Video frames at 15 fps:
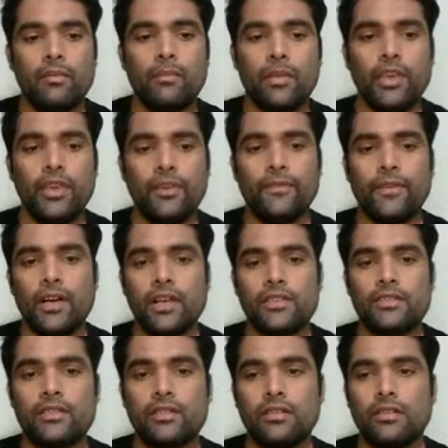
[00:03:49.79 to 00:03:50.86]
Be
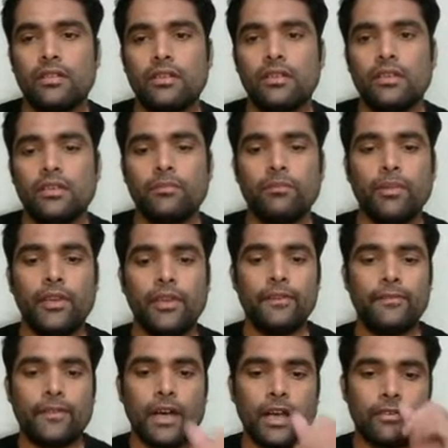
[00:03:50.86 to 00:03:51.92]
fast.
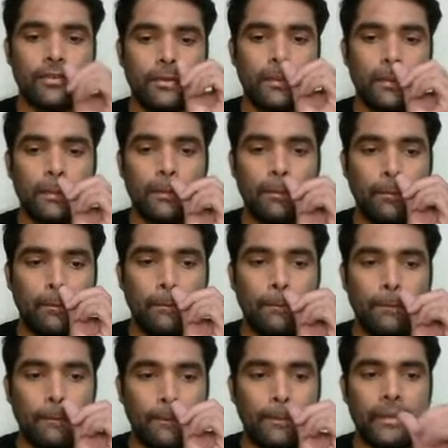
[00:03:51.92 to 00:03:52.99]
Be fast.
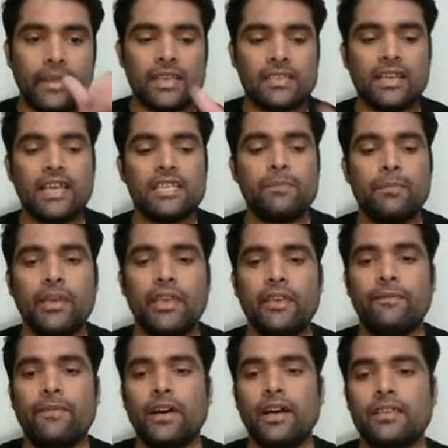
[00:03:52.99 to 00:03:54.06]
Yes, guys,
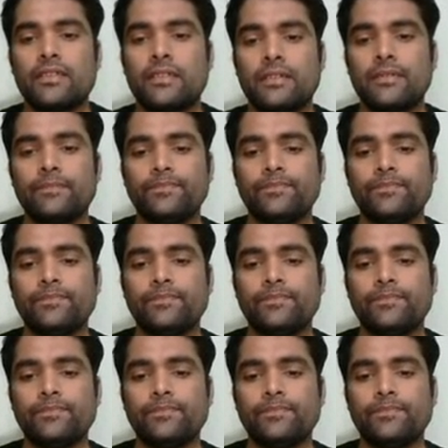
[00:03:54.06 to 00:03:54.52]
be fast.